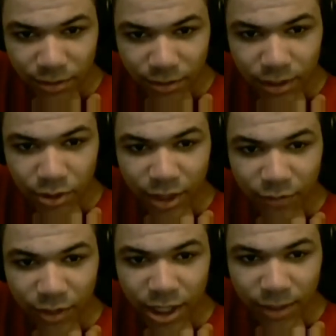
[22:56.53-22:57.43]
Like on
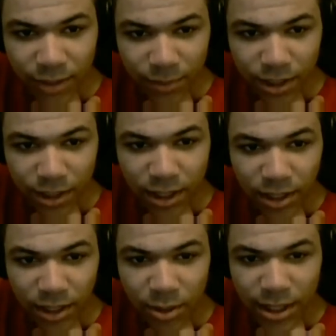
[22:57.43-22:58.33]
every game, the
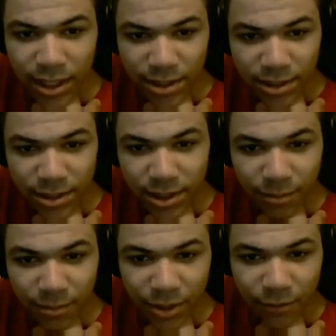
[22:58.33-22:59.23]
280X is getting
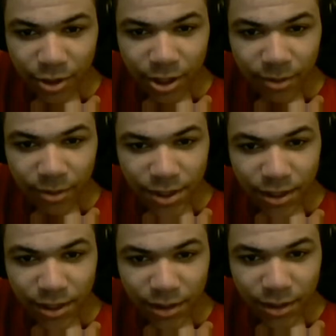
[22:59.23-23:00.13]
better frames, I
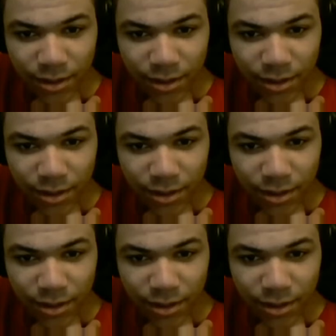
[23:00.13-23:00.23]
think.